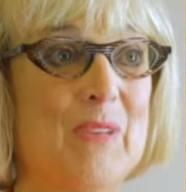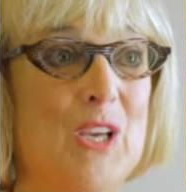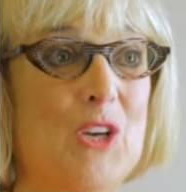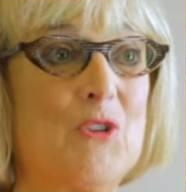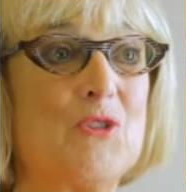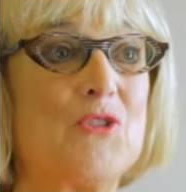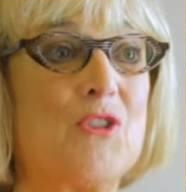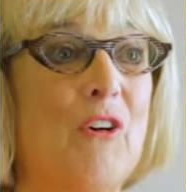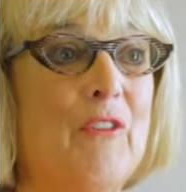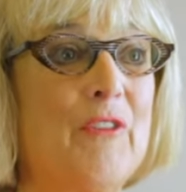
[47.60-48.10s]

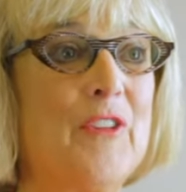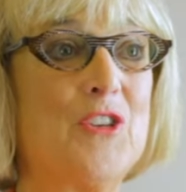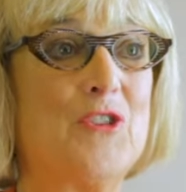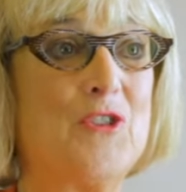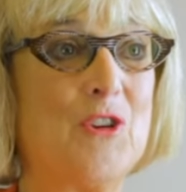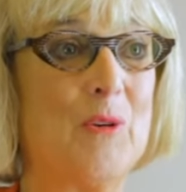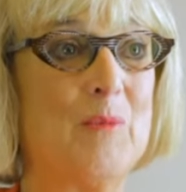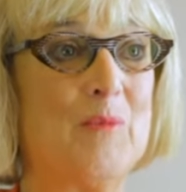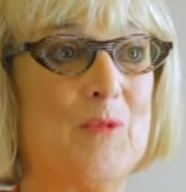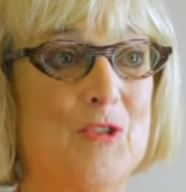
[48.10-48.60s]
Because
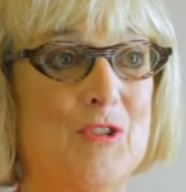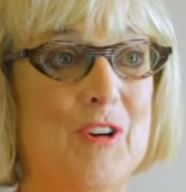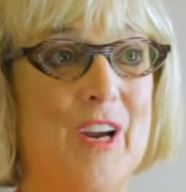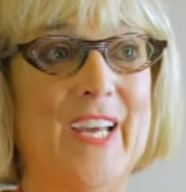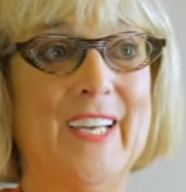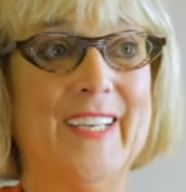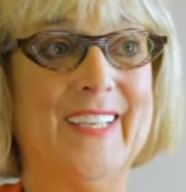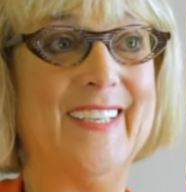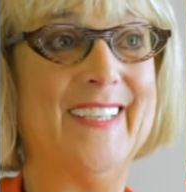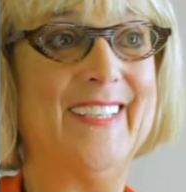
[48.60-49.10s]
on-the-job
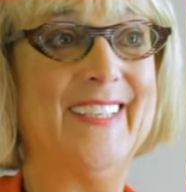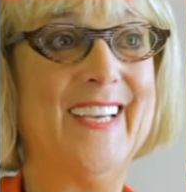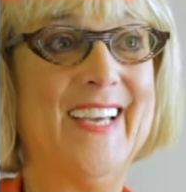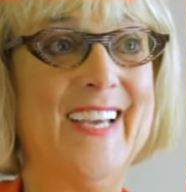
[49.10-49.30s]
training